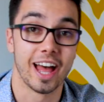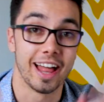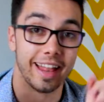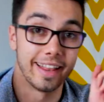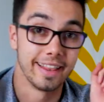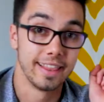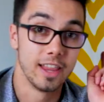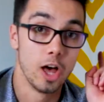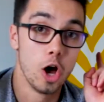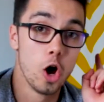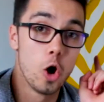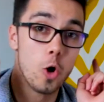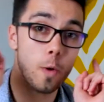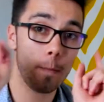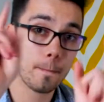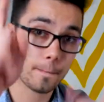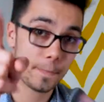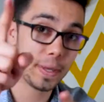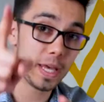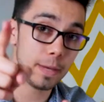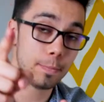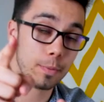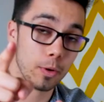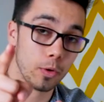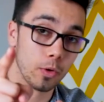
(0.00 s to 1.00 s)
Hello
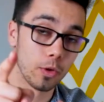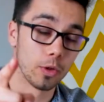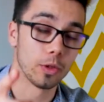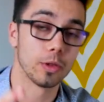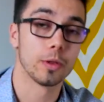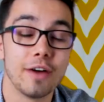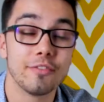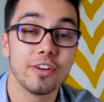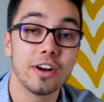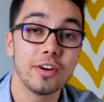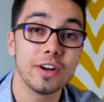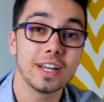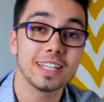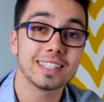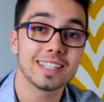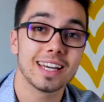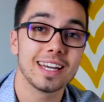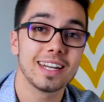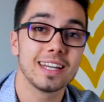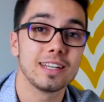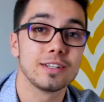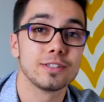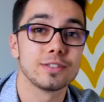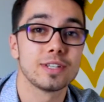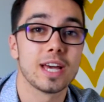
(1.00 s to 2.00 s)
people! I'm very
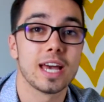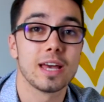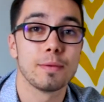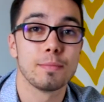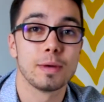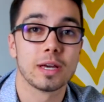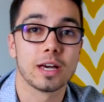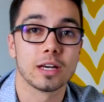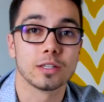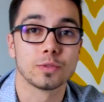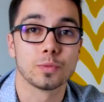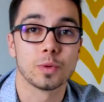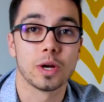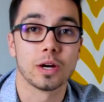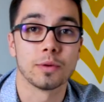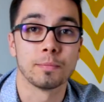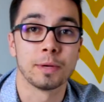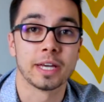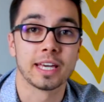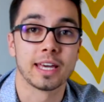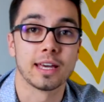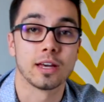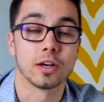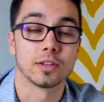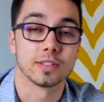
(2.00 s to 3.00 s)
excited today because we are
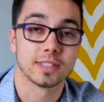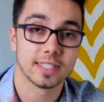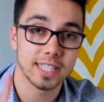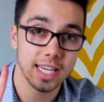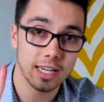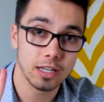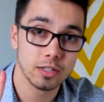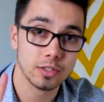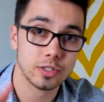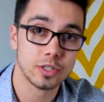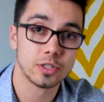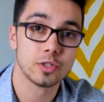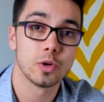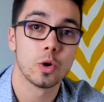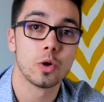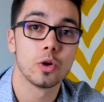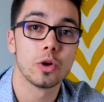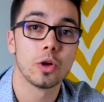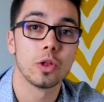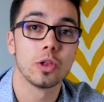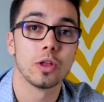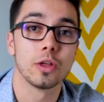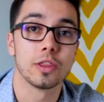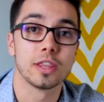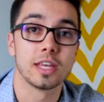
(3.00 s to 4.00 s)
making our second
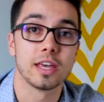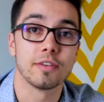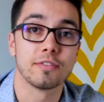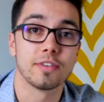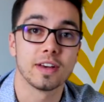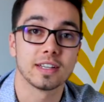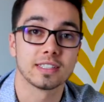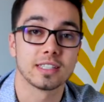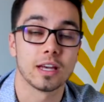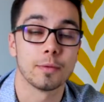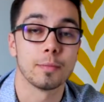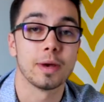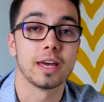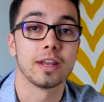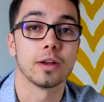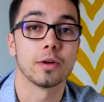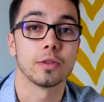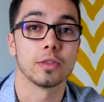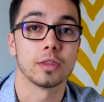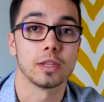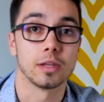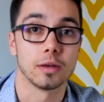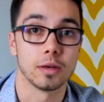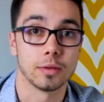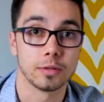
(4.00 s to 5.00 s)
tutorial on the effects I made
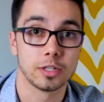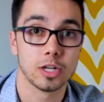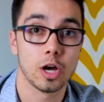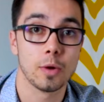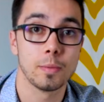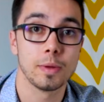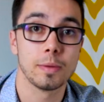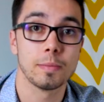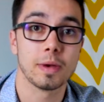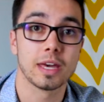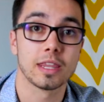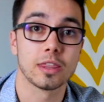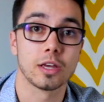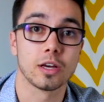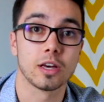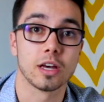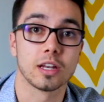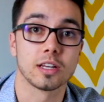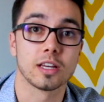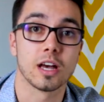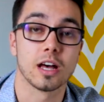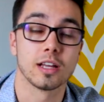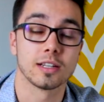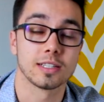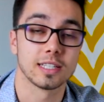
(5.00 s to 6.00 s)
on the Adobe Make the
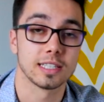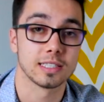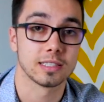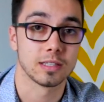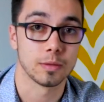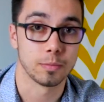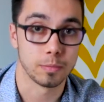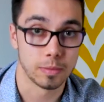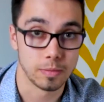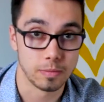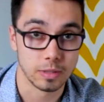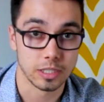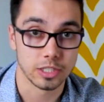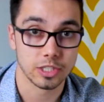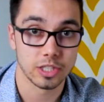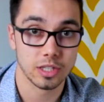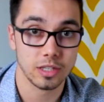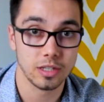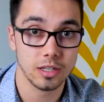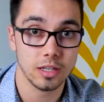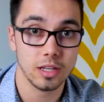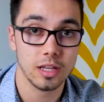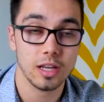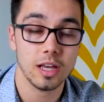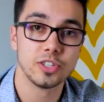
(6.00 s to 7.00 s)
Cut contest
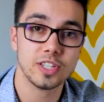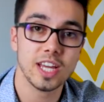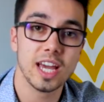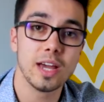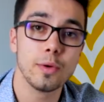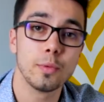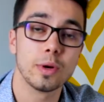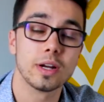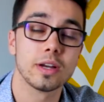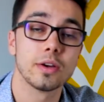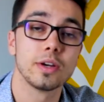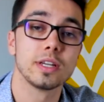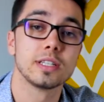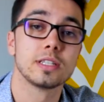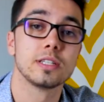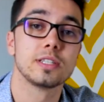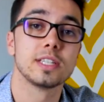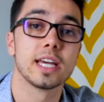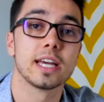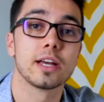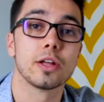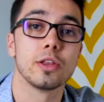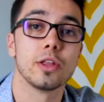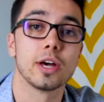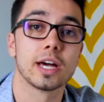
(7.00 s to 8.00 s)
submission. Today we're going to
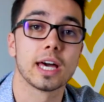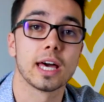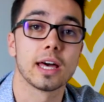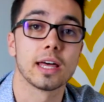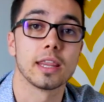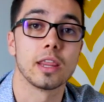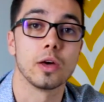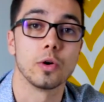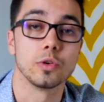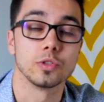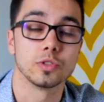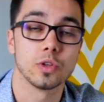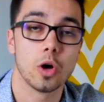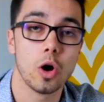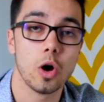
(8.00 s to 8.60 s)
take a look at those